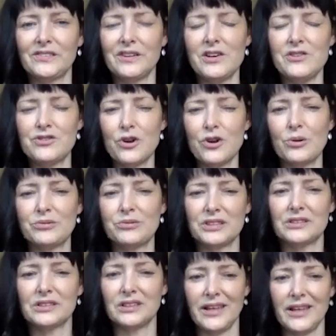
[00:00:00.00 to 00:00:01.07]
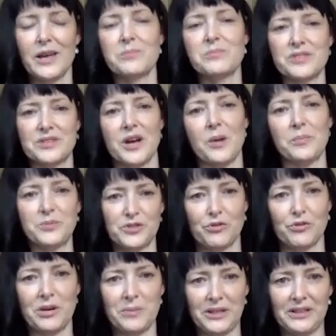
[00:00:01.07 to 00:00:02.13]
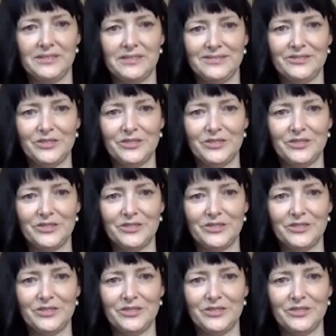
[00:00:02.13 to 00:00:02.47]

I joked that the lambs stopped screaming,